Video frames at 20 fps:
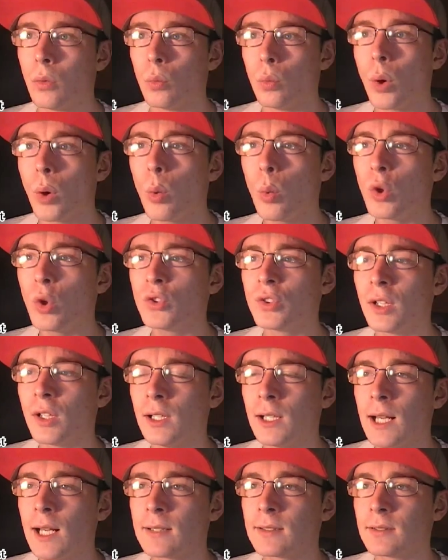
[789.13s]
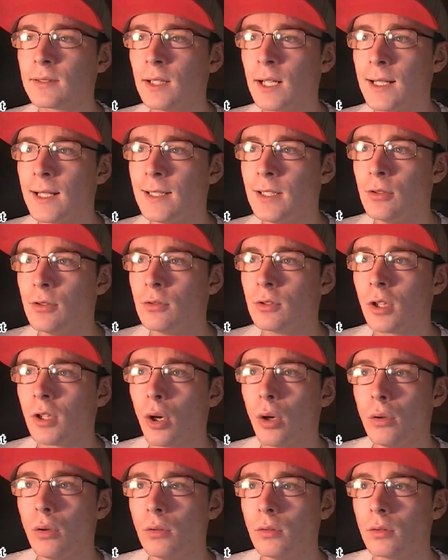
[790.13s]
What was the last lie you
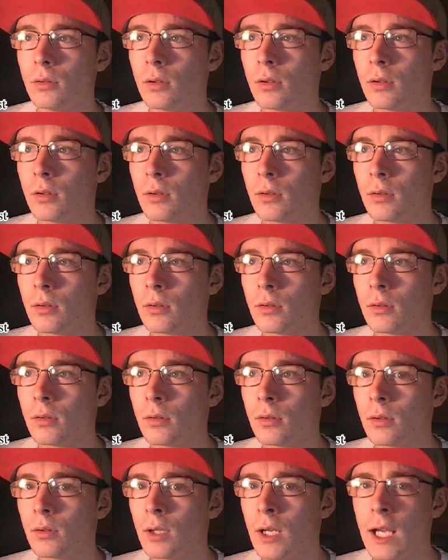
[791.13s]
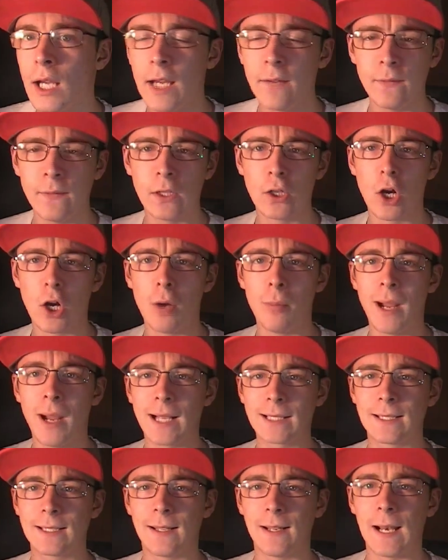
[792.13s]
told? If you go
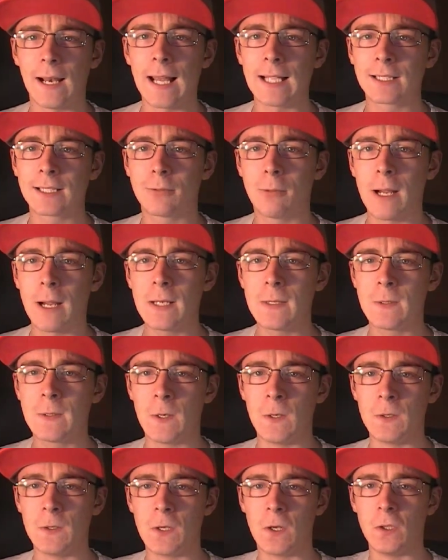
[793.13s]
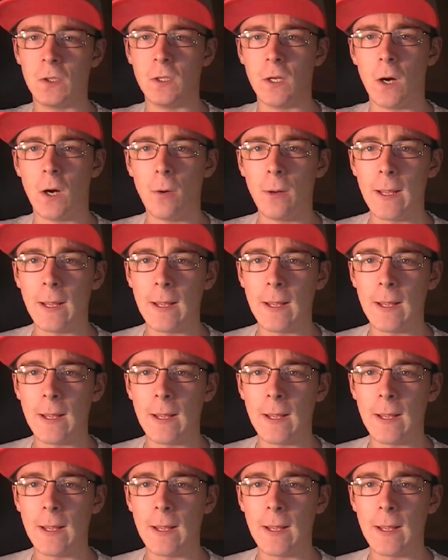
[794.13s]
back to the last question, you'll know